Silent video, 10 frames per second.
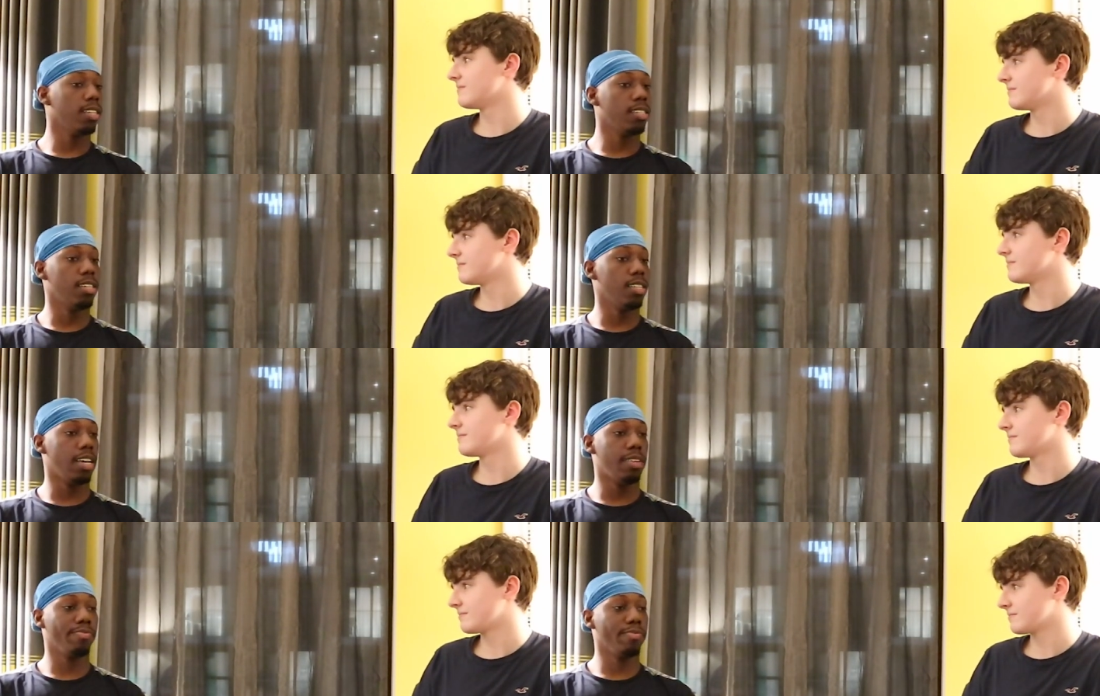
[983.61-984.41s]
Speaker 1: They said
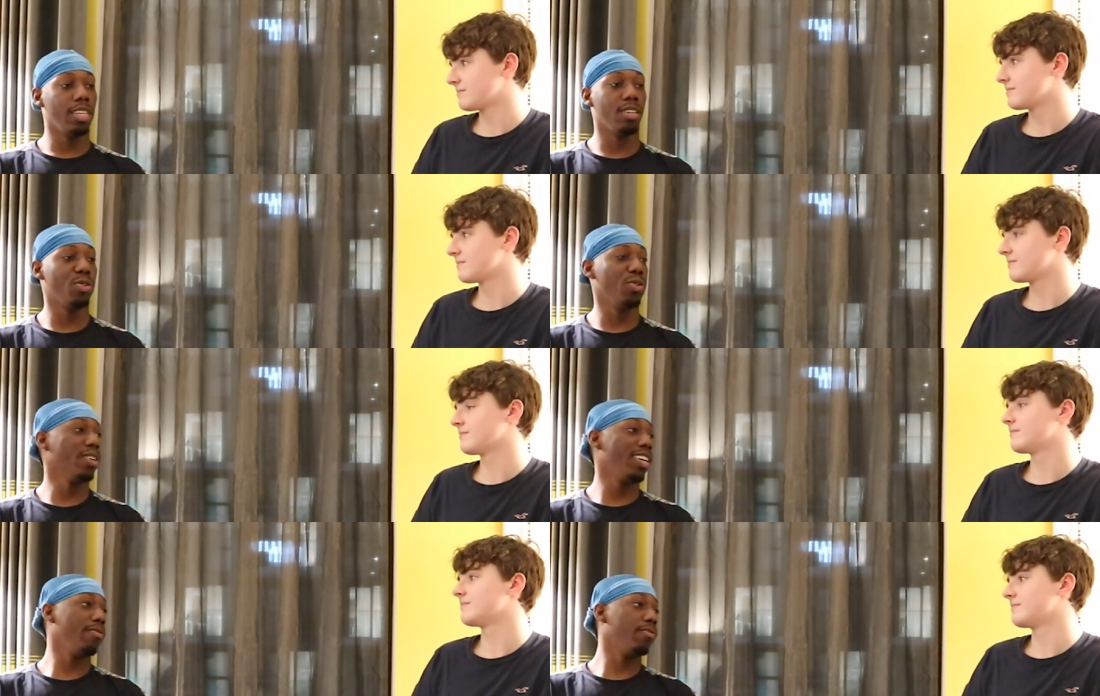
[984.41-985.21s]
that who
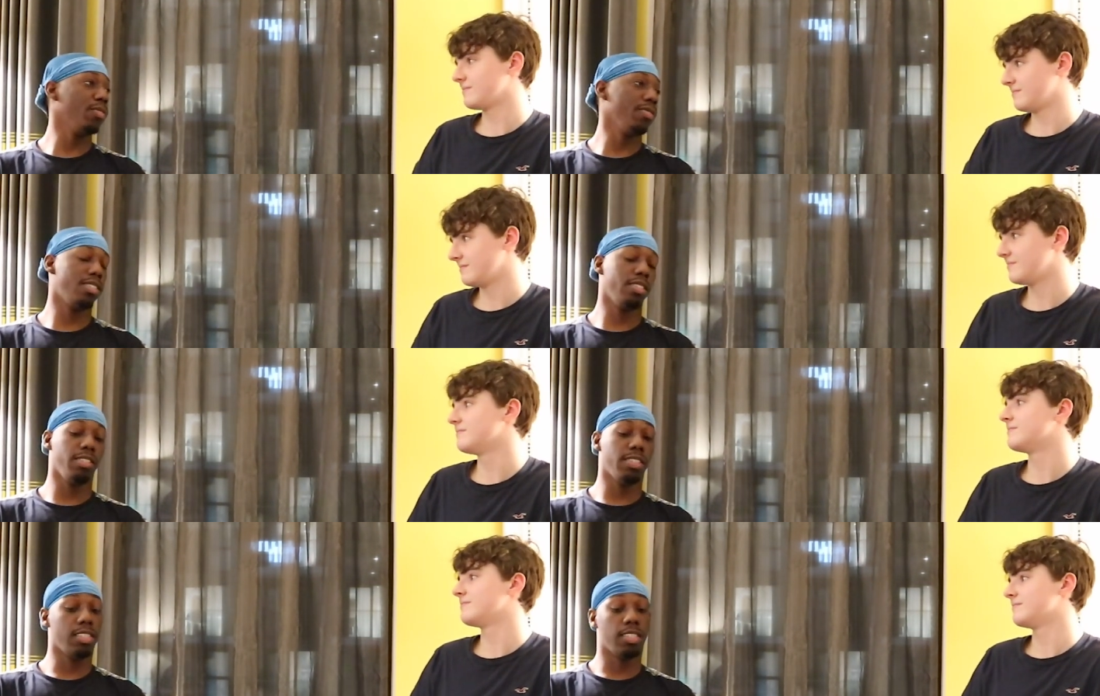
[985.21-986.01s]
are
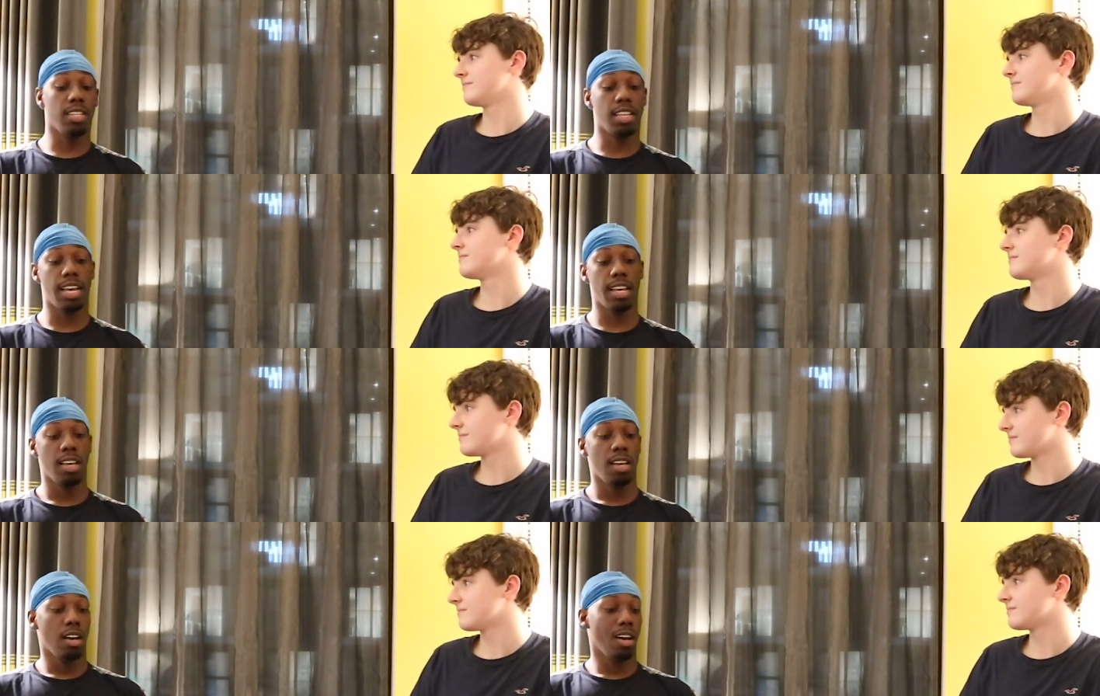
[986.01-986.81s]
influencers? They said that
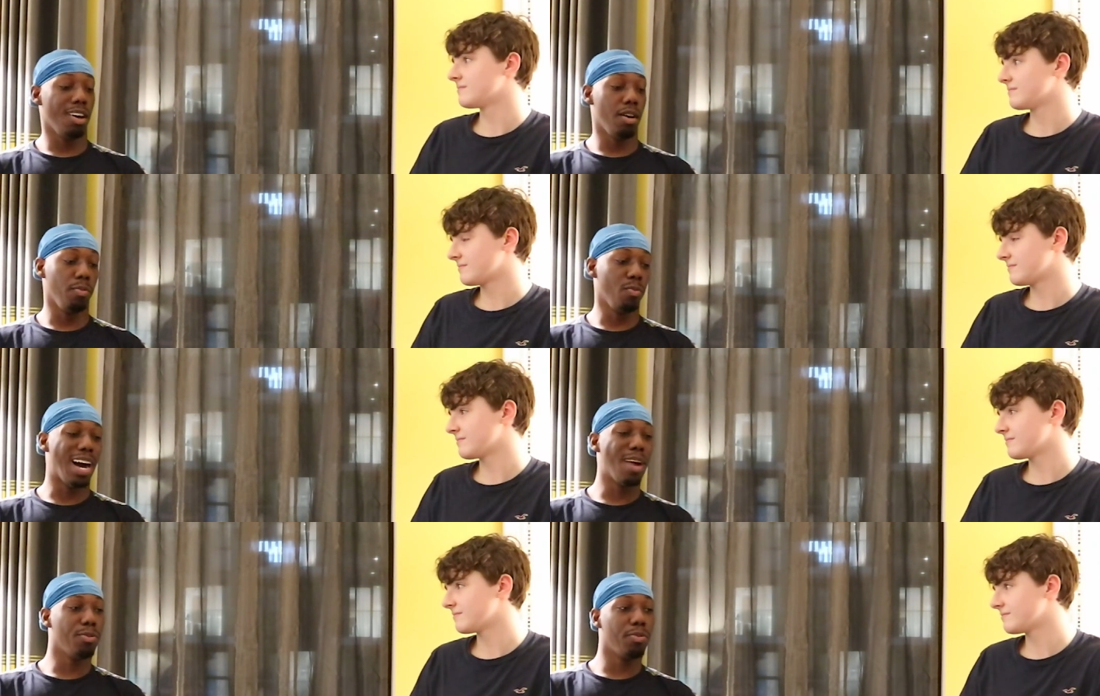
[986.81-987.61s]
um,
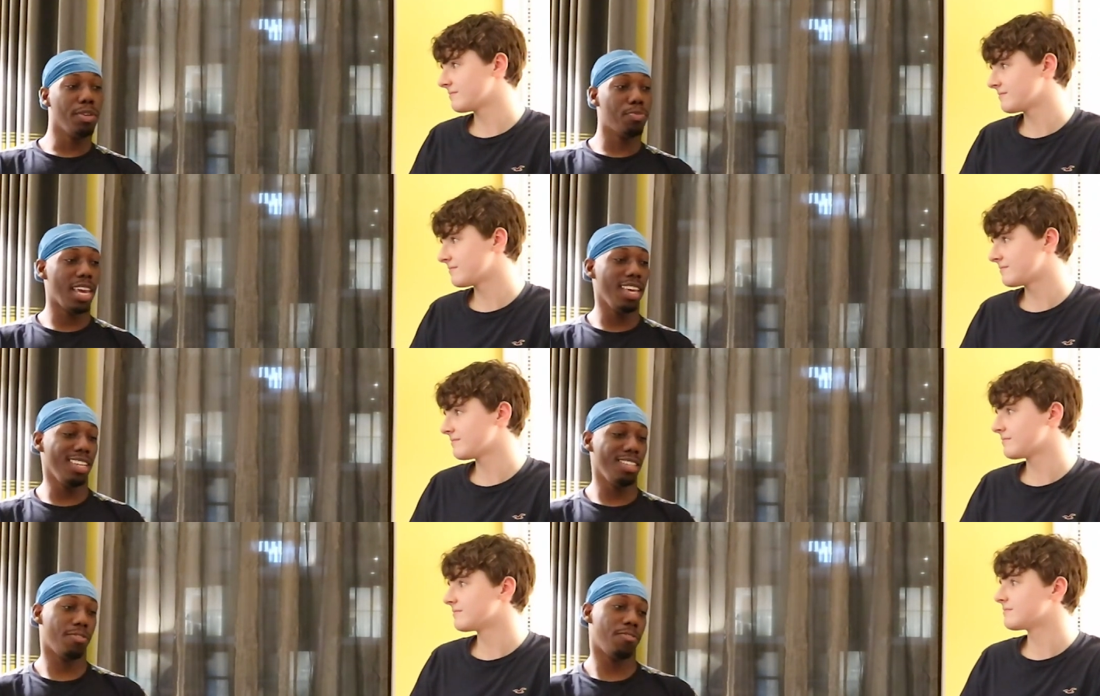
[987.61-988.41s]
why would we pay
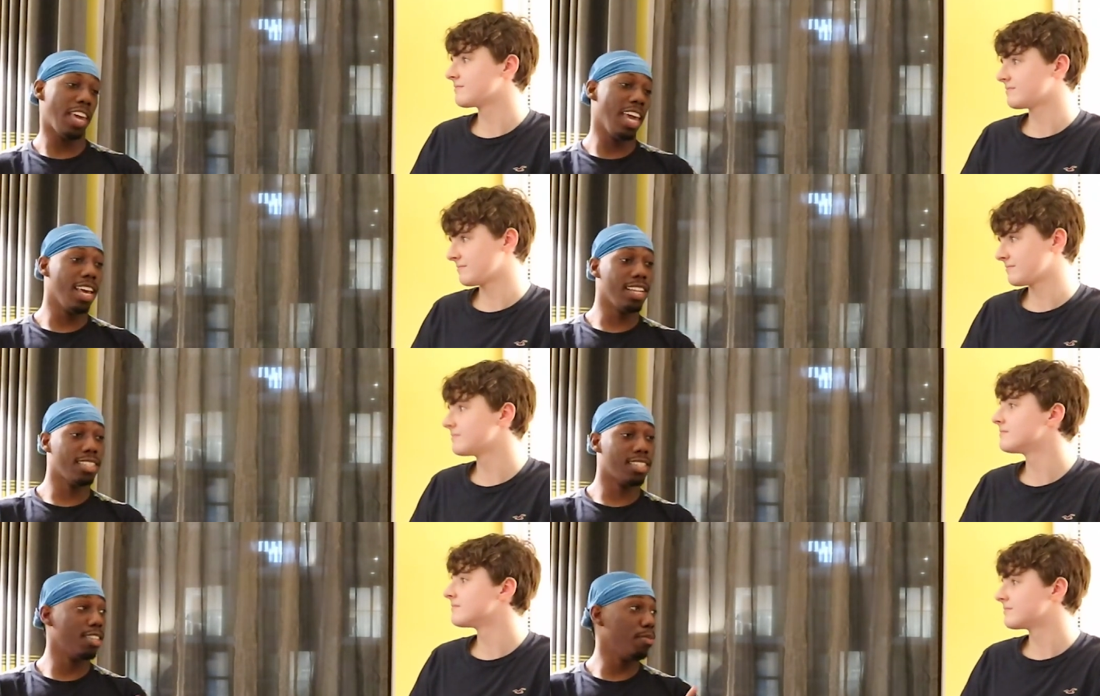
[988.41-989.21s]
these
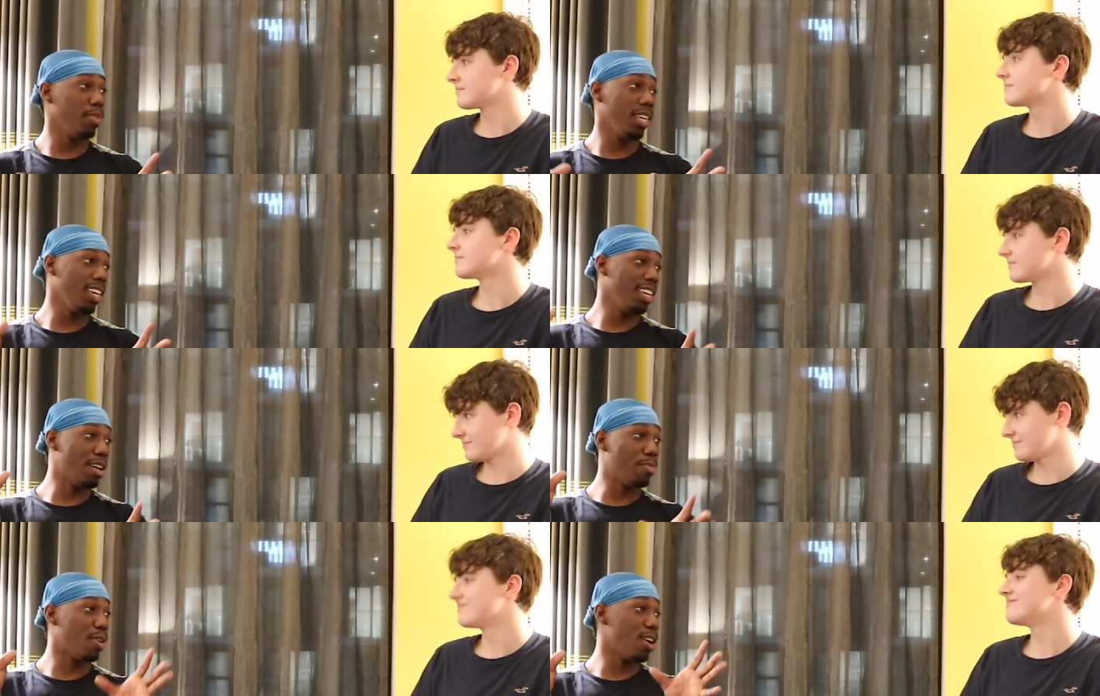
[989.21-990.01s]
fans to be
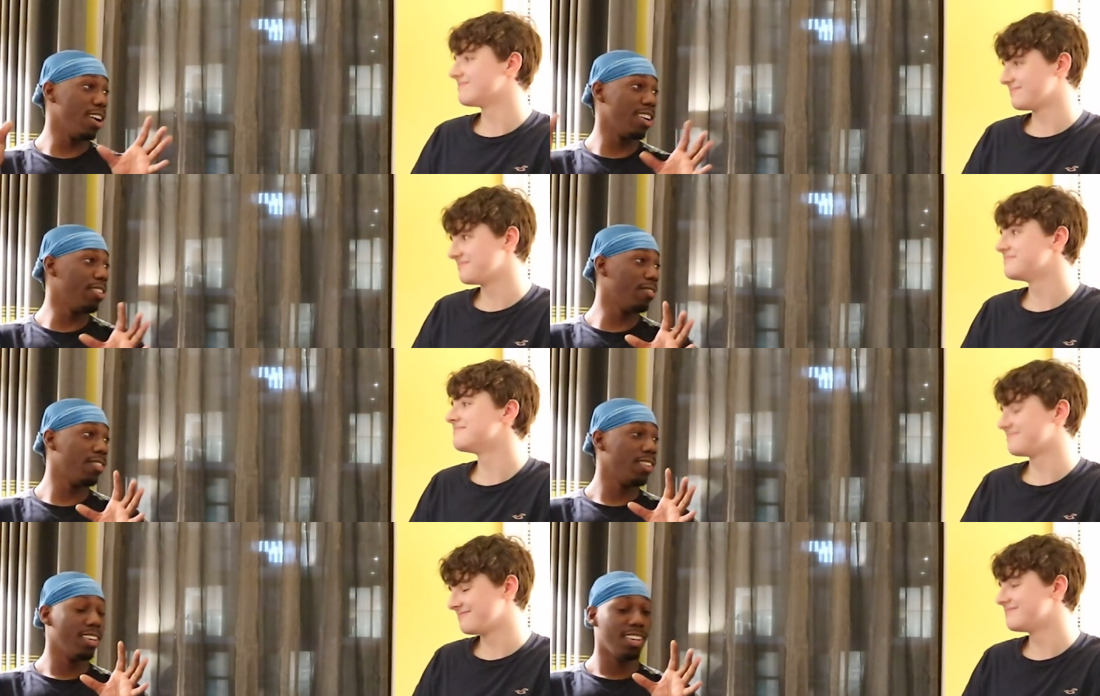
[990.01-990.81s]
a part
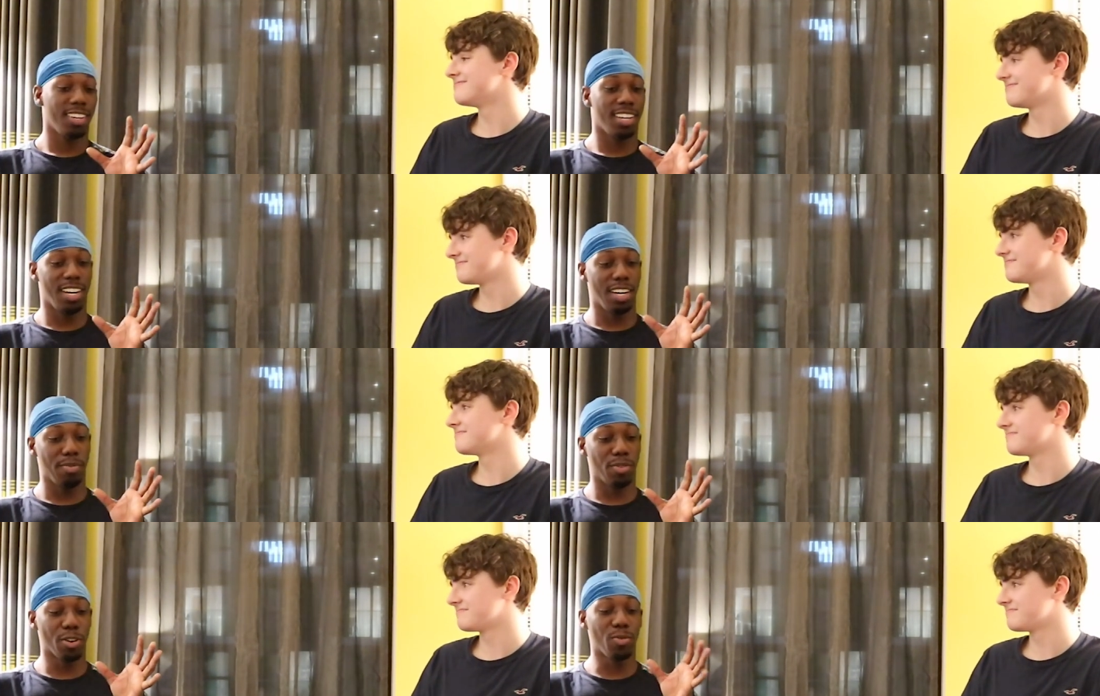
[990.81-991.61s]
of,
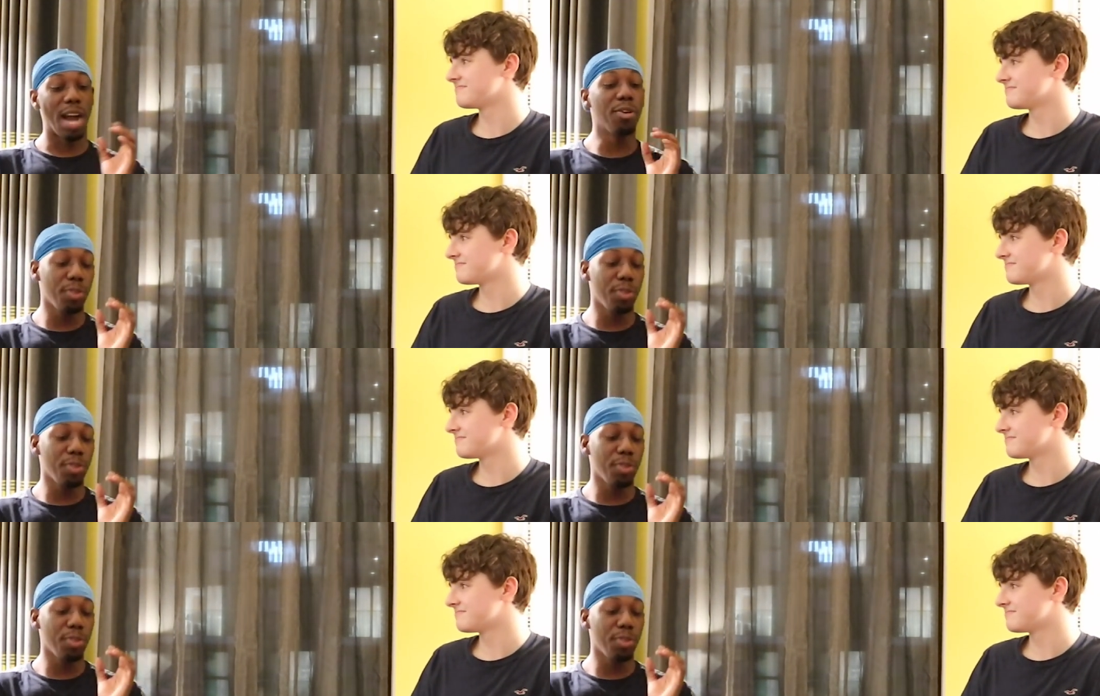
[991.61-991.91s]
um, or why would